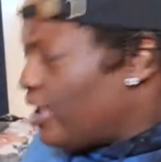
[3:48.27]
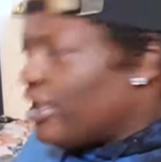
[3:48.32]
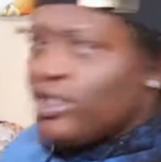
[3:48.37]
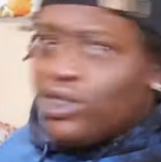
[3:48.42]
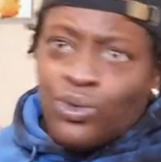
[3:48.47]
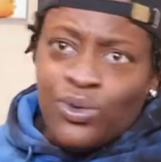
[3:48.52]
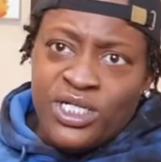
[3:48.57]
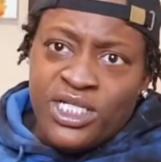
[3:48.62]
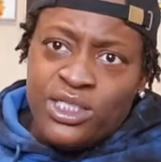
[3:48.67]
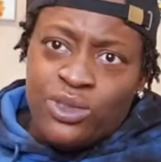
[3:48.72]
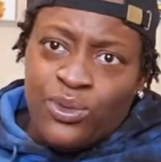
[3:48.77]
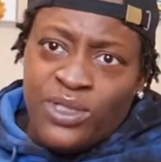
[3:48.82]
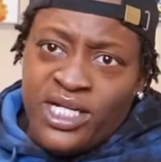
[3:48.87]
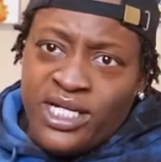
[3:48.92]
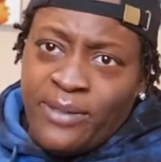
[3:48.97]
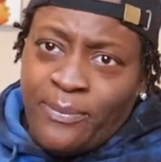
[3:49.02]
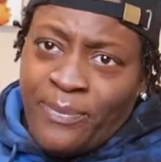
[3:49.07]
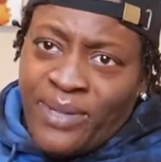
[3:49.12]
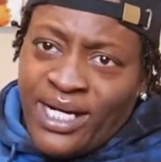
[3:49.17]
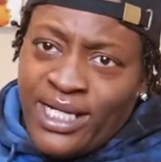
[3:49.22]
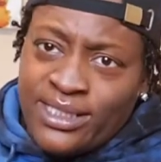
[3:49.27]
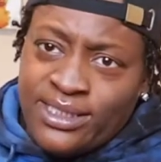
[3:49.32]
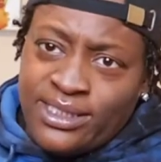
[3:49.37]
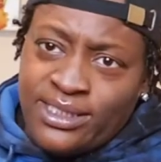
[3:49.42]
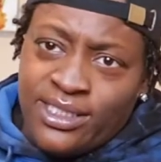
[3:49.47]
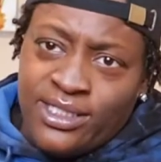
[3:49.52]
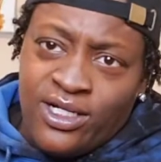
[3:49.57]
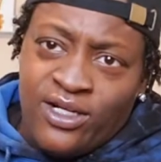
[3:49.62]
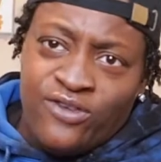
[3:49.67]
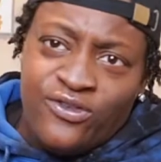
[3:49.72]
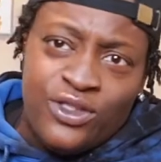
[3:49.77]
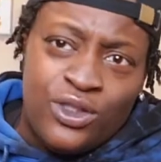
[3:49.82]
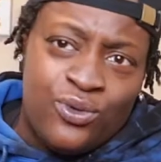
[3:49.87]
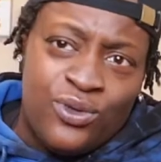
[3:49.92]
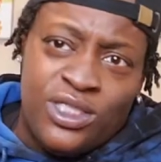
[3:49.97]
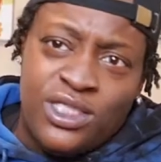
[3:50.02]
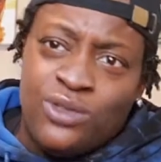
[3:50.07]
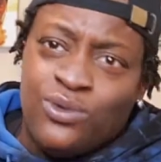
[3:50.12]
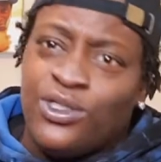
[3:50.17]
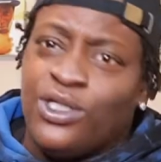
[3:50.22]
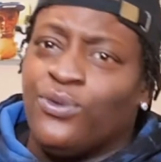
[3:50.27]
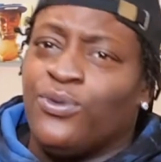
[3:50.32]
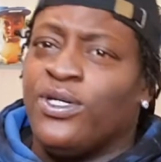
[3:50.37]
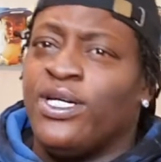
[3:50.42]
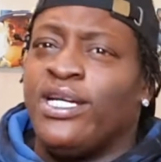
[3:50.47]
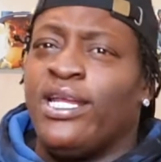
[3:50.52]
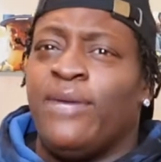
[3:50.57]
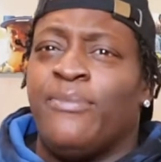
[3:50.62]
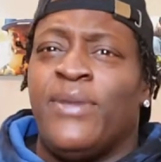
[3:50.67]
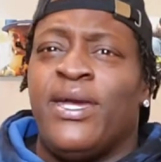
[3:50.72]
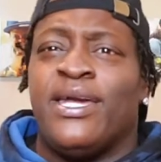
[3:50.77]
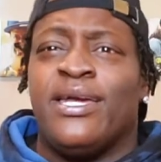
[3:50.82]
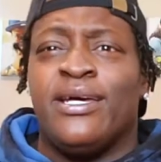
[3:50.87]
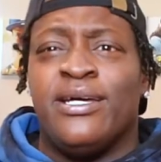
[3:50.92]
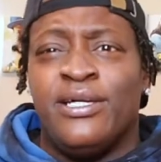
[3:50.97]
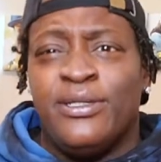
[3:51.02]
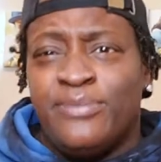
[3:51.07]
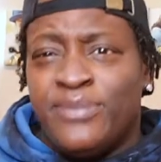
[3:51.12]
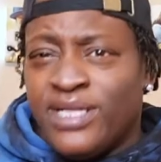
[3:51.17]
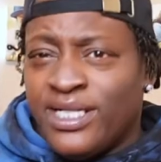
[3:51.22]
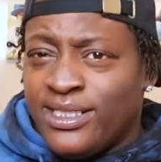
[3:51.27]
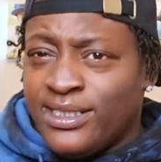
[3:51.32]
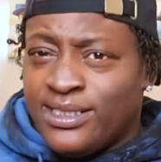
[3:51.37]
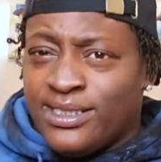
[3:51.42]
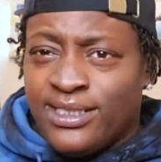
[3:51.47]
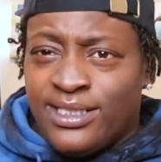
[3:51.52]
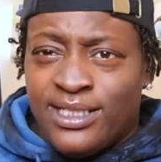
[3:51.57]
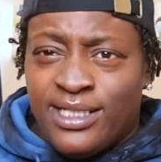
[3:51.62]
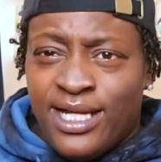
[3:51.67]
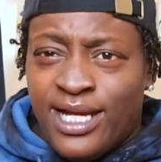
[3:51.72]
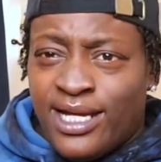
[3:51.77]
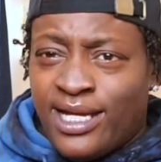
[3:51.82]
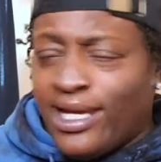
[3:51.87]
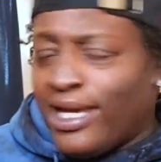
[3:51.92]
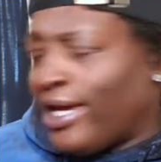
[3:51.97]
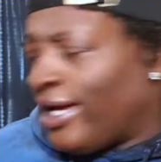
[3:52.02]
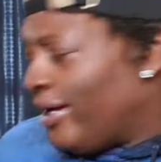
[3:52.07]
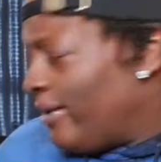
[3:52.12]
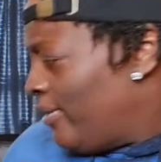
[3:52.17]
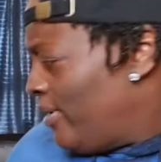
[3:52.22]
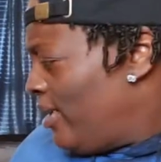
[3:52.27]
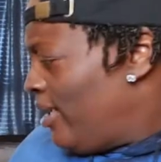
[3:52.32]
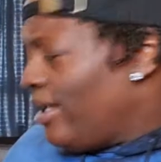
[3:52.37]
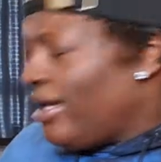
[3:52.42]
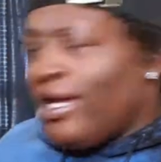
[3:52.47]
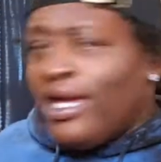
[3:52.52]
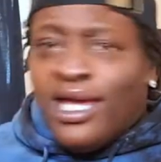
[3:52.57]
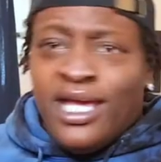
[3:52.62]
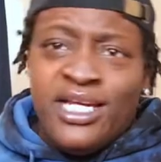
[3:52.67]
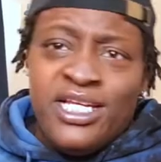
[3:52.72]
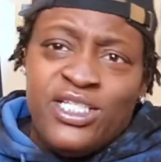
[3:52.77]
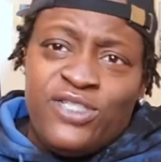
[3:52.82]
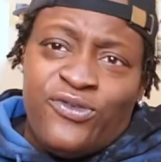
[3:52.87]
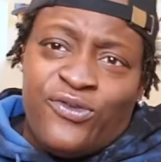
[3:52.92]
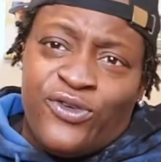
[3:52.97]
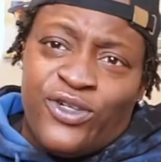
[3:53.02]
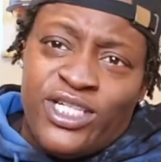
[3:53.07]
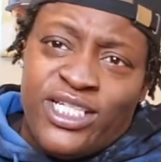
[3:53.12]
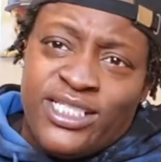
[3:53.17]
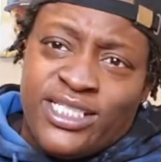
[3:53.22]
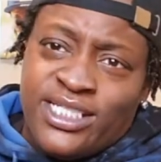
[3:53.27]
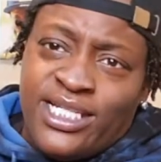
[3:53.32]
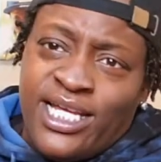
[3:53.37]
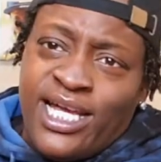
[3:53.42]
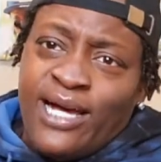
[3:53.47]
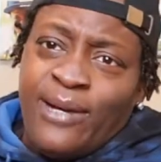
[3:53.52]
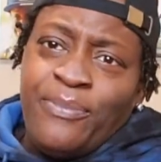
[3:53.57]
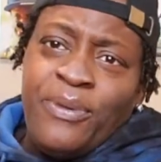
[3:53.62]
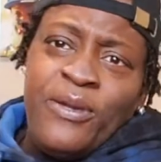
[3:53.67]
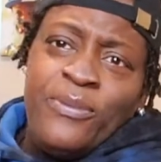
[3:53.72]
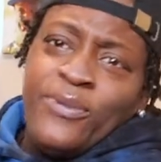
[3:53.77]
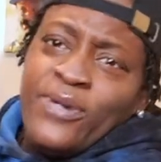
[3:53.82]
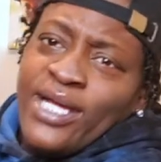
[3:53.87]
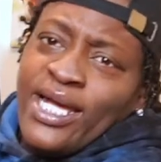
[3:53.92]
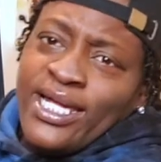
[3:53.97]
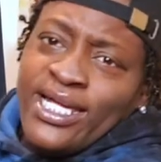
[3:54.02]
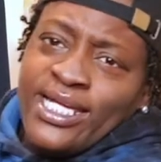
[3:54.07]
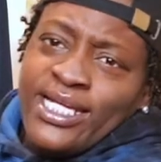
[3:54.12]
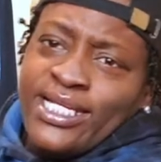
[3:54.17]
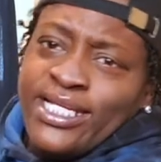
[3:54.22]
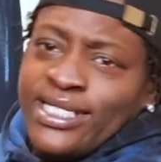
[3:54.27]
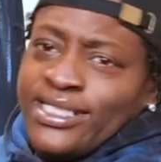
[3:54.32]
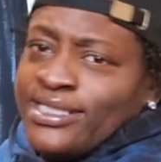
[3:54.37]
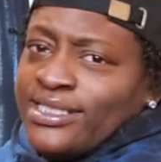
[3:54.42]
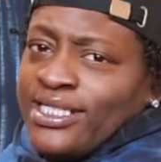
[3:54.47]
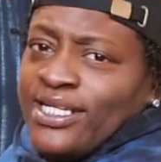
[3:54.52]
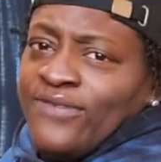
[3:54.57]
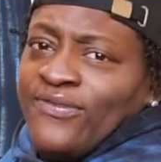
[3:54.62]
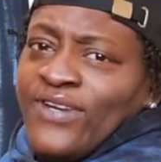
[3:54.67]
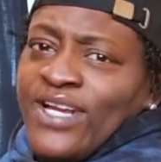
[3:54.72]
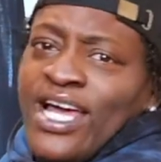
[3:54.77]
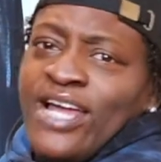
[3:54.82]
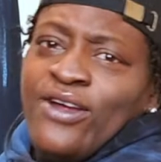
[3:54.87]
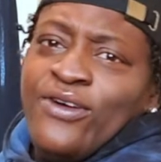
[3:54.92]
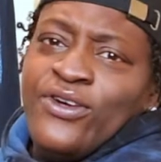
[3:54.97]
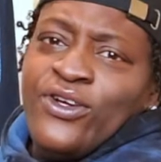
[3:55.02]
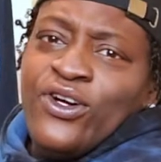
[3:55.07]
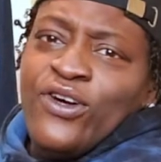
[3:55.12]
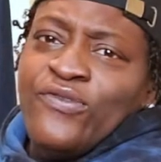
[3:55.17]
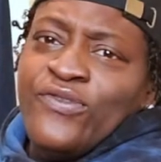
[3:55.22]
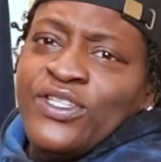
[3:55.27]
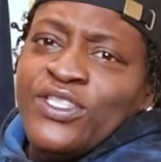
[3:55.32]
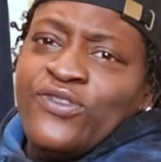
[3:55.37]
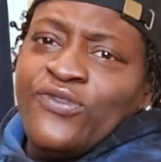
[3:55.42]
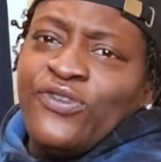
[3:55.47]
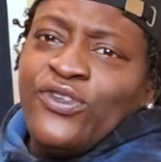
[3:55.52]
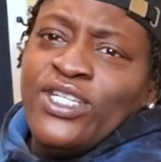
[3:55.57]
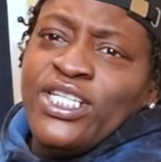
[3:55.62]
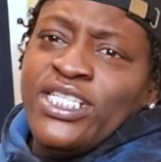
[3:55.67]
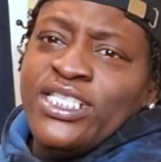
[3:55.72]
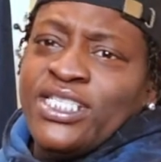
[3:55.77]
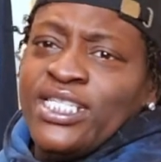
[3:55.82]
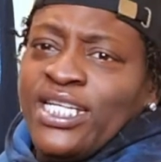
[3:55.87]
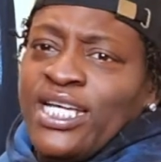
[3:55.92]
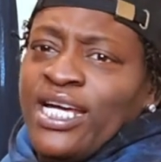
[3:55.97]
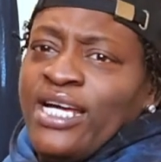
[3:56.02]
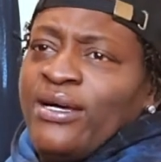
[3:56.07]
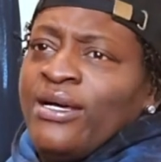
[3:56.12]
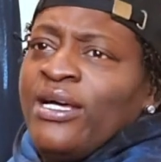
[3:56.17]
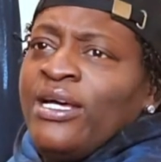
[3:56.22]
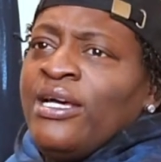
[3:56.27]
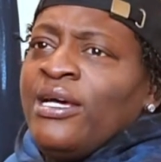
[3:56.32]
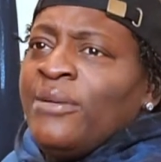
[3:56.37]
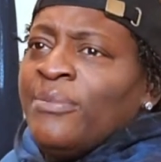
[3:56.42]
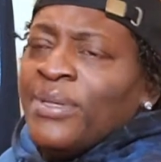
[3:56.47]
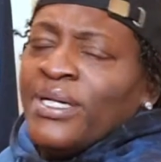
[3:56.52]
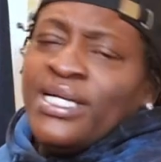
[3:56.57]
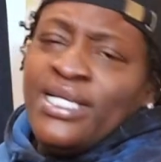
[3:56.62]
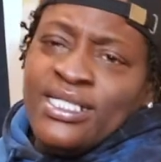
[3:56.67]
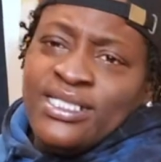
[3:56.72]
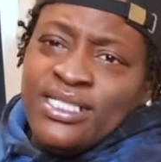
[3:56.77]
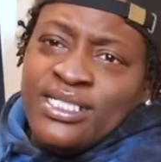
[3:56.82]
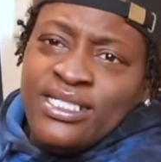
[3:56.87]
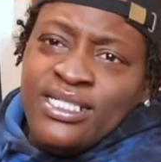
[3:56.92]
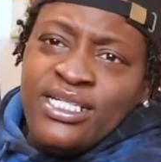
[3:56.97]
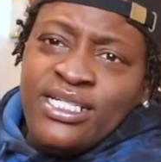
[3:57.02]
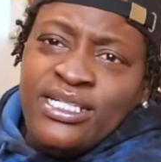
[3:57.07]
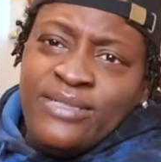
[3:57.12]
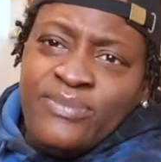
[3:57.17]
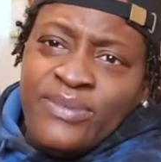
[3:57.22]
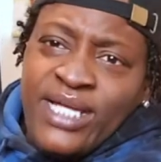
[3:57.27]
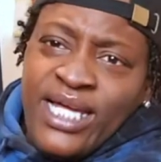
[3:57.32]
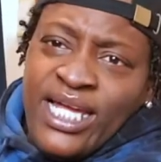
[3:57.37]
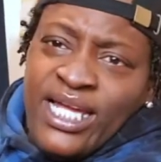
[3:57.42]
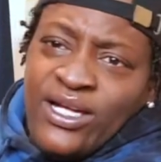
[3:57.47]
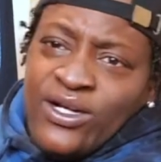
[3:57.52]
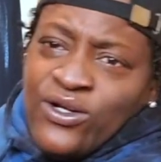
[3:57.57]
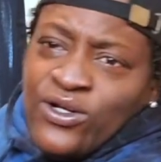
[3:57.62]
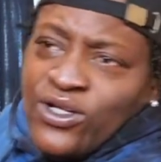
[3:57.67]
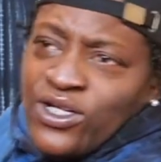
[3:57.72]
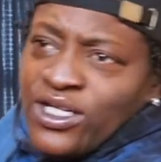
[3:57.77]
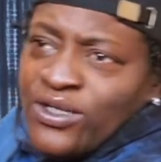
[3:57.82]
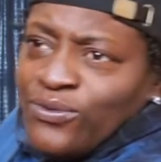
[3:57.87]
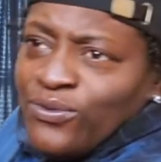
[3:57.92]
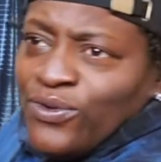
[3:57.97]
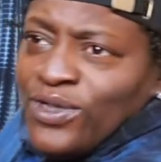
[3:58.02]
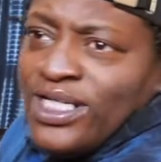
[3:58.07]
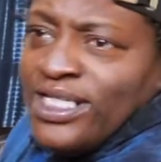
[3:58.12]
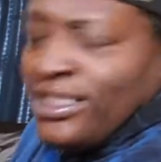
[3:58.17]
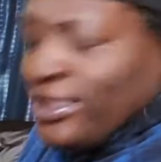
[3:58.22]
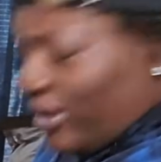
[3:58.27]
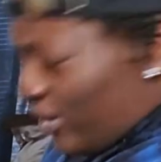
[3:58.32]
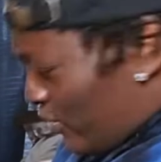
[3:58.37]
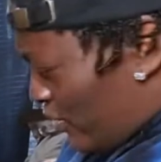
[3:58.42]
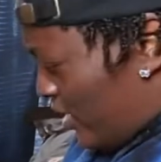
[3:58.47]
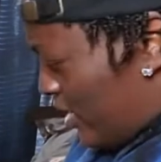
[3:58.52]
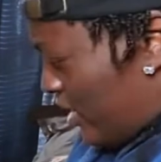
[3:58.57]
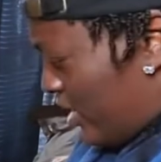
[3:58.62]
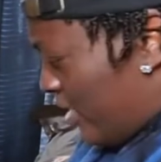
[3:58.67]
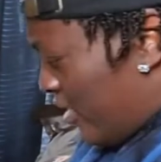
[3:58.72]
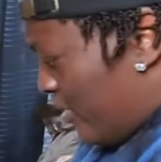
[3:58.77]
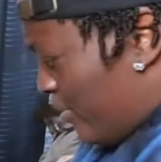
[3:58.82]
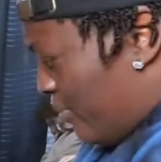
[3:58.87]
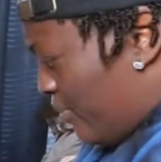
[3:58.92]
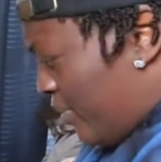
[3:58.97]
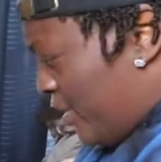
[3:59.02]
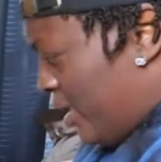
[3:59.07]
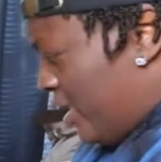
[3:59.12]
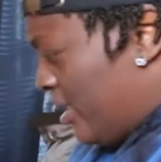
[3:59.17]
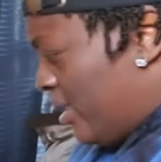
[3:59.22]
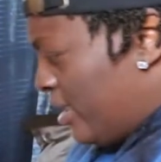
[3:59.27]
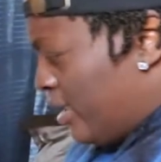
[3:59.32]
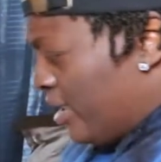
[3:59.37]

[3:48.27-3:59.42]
twenty twenty the bots took over. twenty twenty-one they making updates to the Nike app, and it's freezing out. People not getting their stuff, and I don't know if it's freezing out because of the update or what's going on, but